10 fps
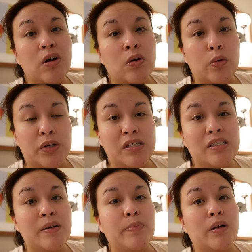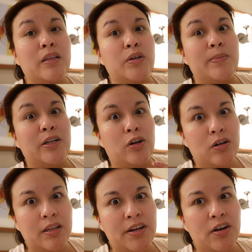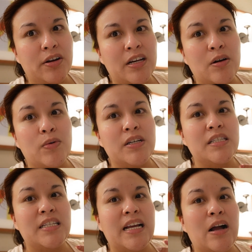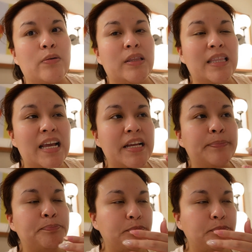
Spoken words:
all go to sleep a little bit earlier and not want to stay out late.